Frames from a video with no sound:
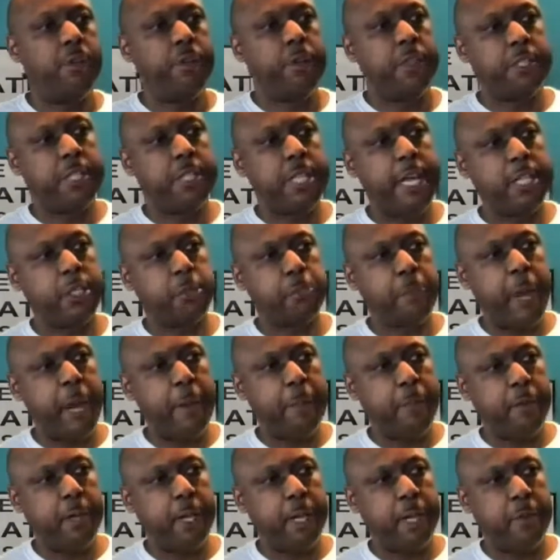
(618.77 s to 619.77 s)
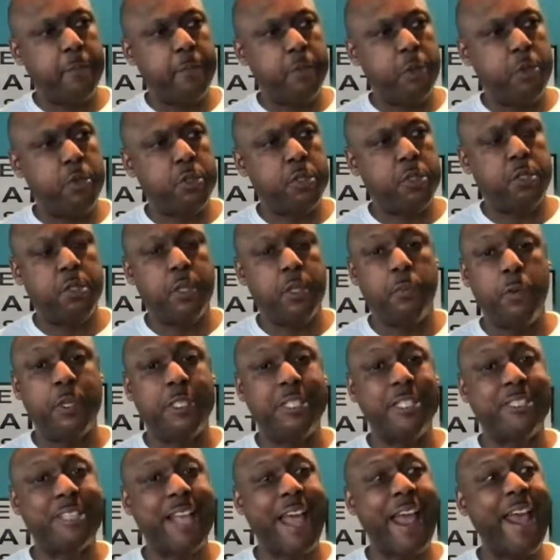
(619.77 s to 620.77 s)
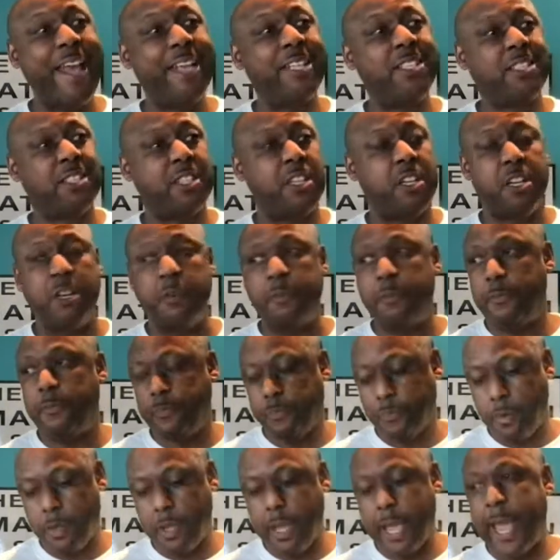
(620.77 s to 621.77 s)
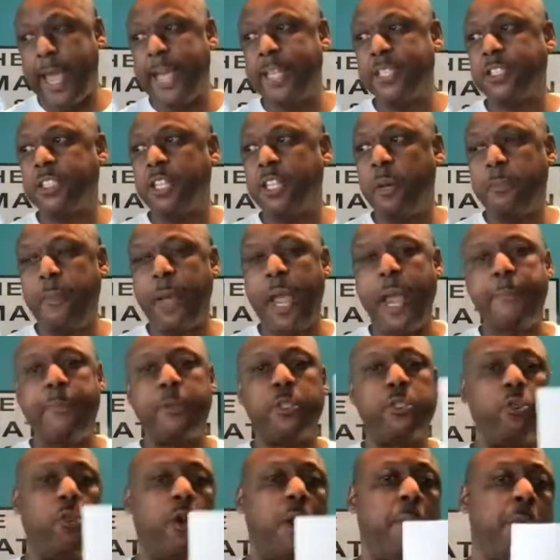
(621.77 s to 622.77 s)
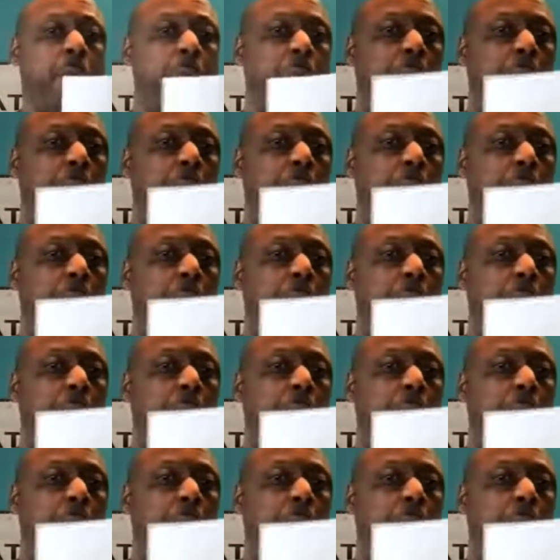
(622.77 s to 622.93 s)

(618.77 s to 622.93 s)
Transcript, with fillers: the test paper that I'm using, which is A sub. A sub paper is who I'm